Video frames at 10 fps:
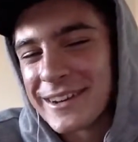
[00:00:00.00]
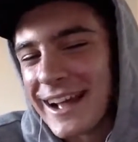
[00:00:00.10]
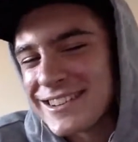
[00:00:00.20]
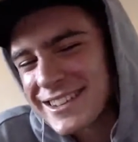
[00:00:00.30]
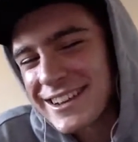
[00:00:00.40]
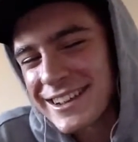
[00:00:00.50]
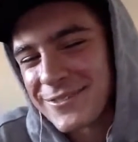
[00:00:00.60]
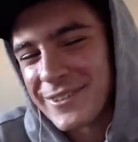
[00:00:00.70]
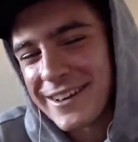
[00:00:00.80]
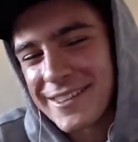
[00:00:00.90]
I just think it's
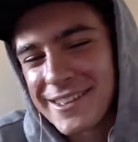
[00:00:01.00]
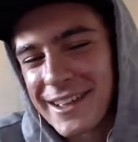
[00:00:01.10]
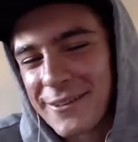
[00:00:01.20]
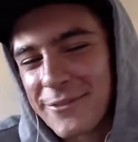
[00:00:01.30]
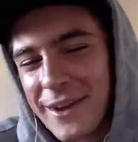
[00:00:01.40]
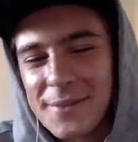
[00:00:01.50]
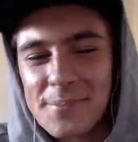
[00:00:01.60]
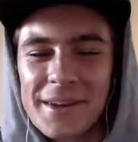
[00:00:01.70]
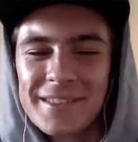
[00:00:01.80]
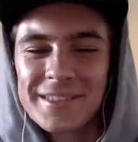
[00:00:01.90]
funny how they like find a
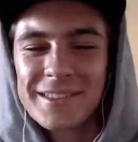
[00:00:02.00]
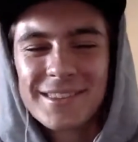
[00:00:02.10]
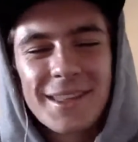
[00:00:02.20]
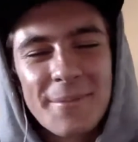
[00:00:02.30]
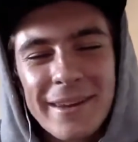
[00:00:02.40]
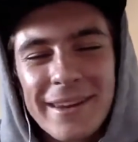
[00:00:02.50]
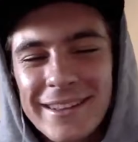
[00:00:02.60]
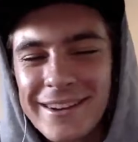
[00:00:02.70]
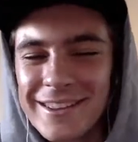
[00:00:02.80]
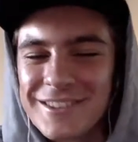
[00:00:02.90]
place to slip it
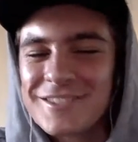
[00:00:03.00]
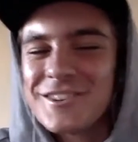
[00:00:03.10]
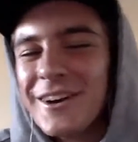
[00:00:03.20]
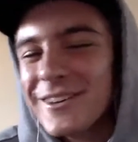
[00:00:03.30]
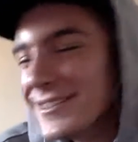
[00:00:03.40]
into the show.